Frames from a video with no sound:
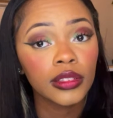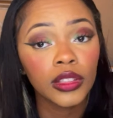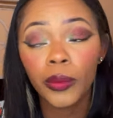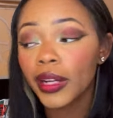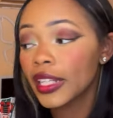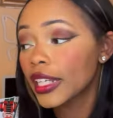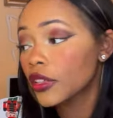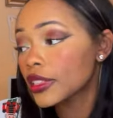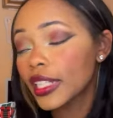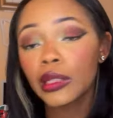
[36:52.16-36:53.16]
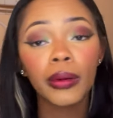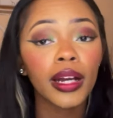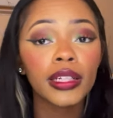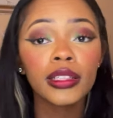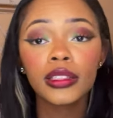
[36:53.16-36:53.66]
Nobody killed
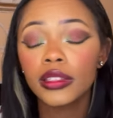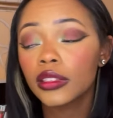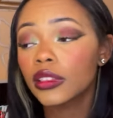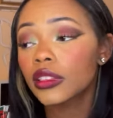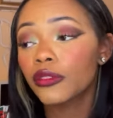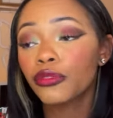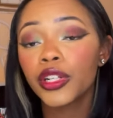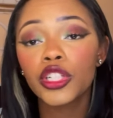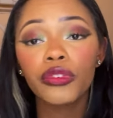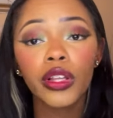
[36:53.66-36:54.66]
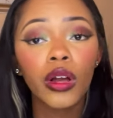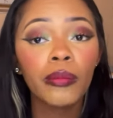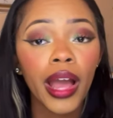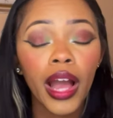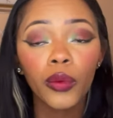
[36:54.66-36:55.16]
anybody. The fridge fell on
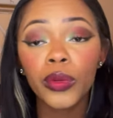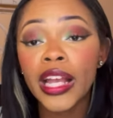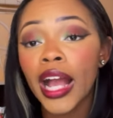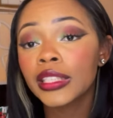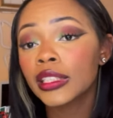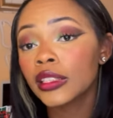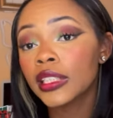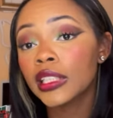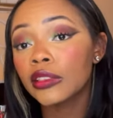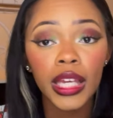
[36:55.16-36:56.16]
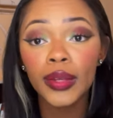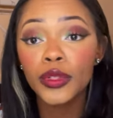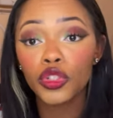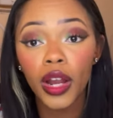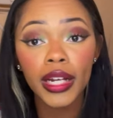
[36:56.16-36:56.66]
Mac. We had to leave. He
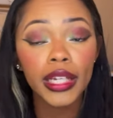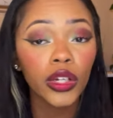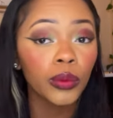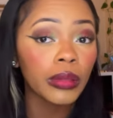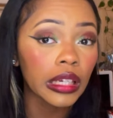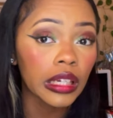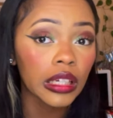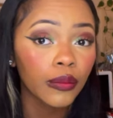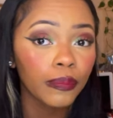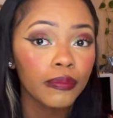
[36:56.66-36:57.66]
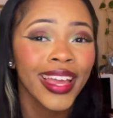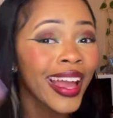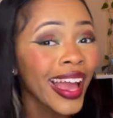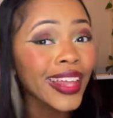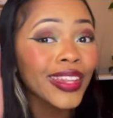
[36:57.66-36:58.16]
was trying to kill me.
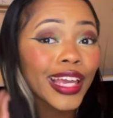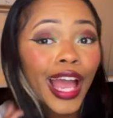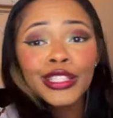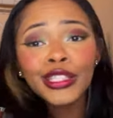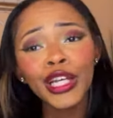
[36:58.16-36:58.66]
And then Cassie's